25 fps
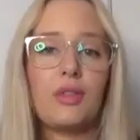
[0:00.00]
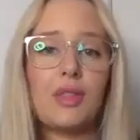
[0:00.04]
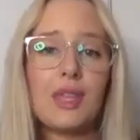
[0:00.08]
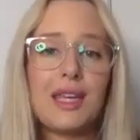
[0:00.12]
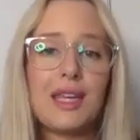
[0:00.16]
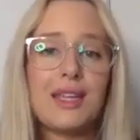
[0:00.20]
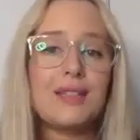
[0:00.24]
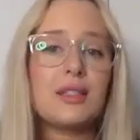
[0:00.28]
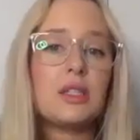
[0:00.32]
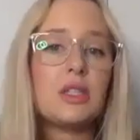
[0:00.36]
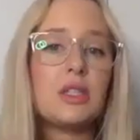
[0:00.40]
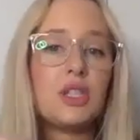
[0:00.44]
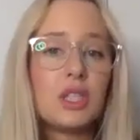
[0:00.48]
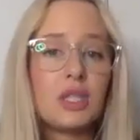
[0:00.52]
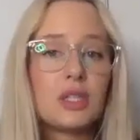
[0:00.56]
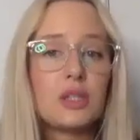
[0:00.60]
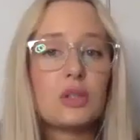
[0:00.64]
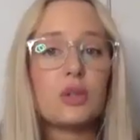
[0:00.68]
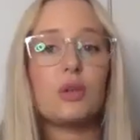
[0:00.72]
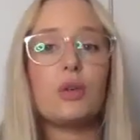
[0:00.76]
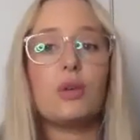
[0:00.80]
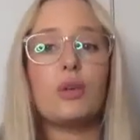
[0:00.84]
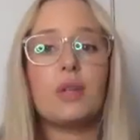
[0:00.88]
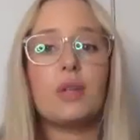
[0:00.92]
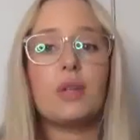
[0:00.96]
These are just
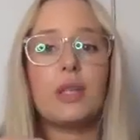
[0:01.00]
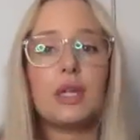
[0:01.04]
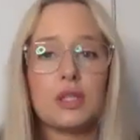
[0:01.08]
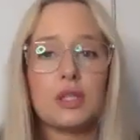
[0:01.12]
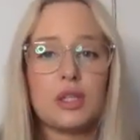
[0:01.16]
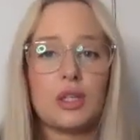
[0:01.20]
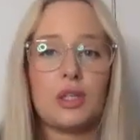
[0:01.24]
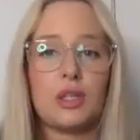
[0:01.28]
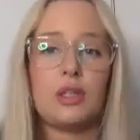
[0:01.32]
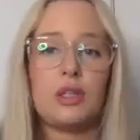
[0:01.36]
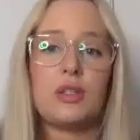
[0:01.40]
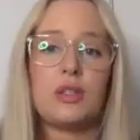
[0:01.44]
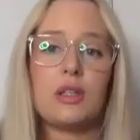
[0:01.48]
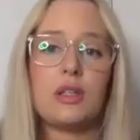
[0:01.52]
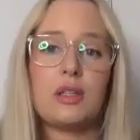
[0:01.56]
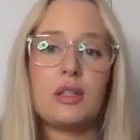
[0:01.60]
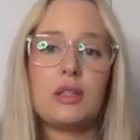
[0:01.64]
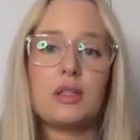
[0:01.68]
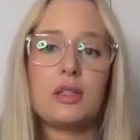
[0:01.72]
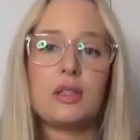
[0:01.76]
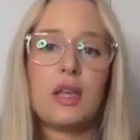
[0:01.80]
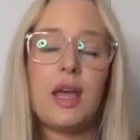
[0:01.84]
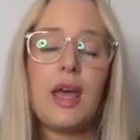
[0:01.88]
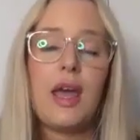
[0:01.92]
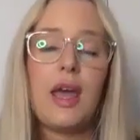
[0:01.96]
all excuses.